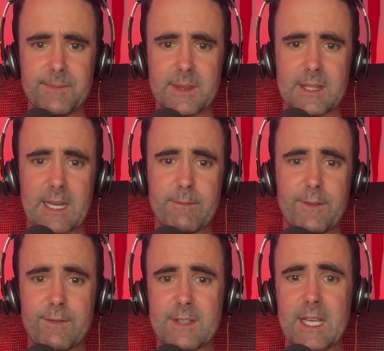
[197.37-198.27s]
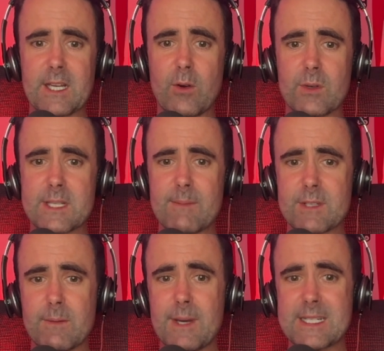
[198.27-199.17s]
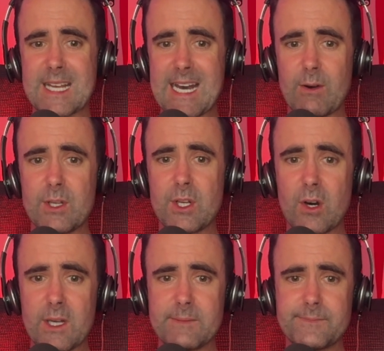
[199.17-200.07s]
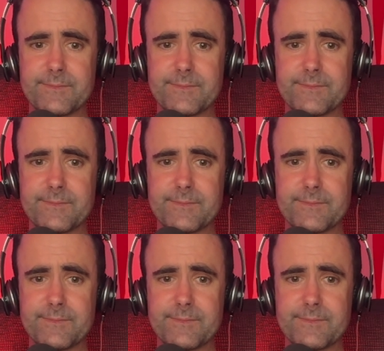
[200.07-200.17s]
They have 15 goal attempts compared to our 9.